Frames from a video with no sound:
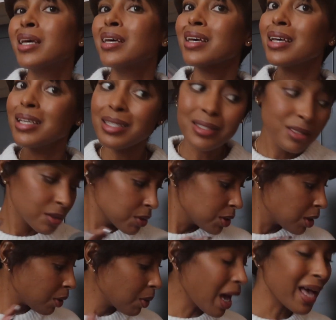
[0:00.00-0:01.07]
because you
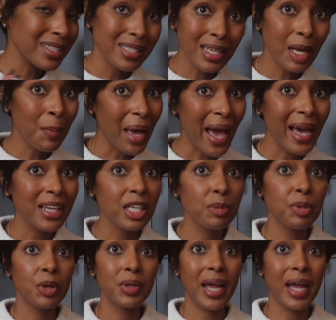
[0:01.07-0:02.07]
know I said I'm acne prone.